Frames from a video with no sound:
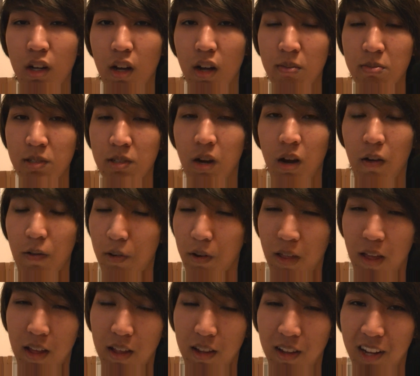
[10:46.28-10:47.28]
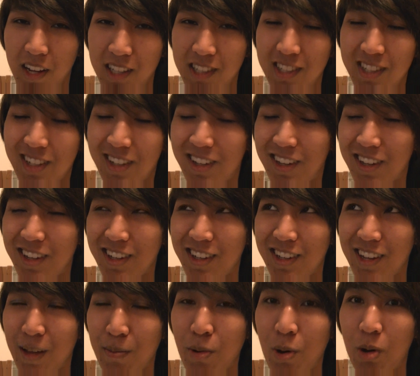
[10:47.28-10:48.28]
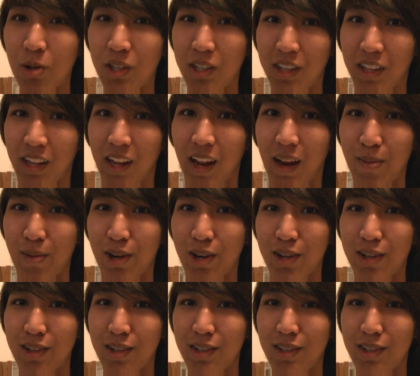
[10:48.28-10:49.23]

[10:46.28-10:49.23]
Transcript: I'm sorry for that, you guys. I'm holding the camera.